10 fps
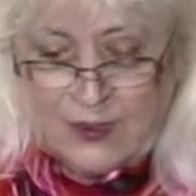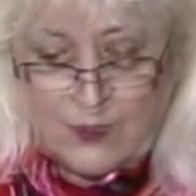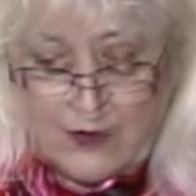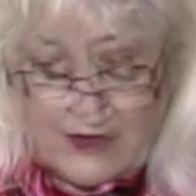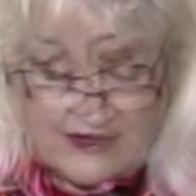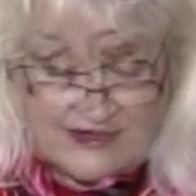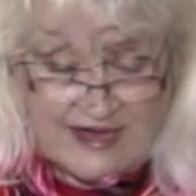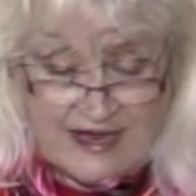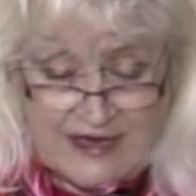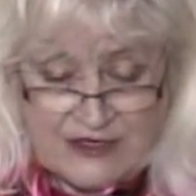With his
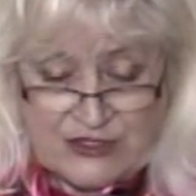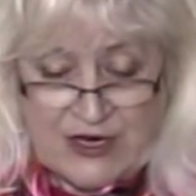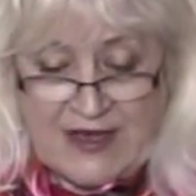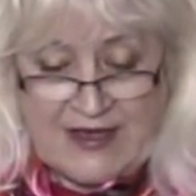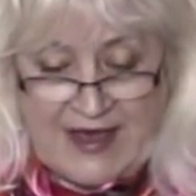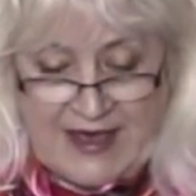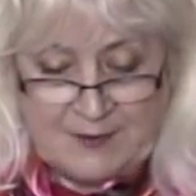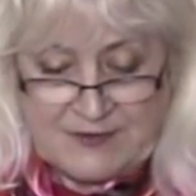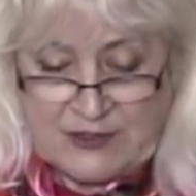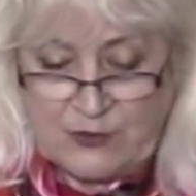age
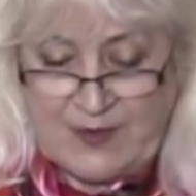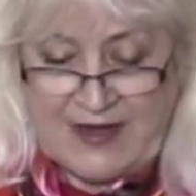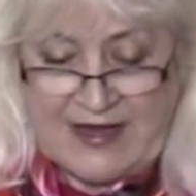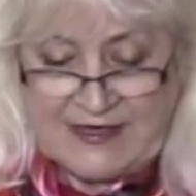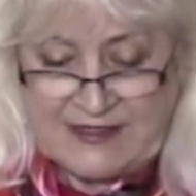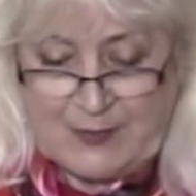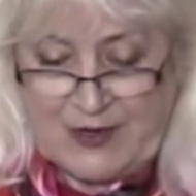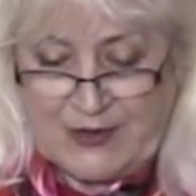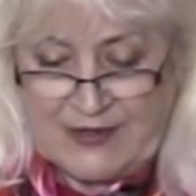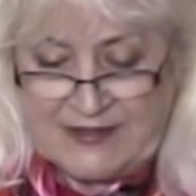came so many
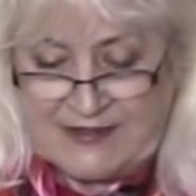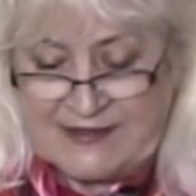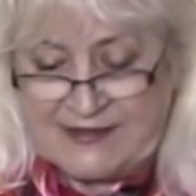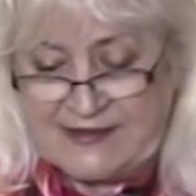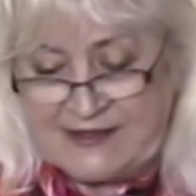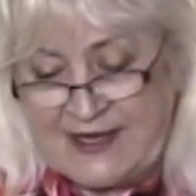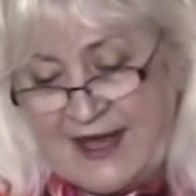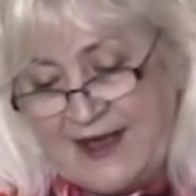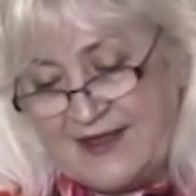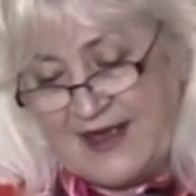experiences
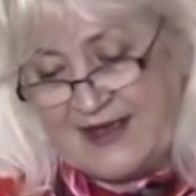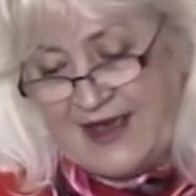that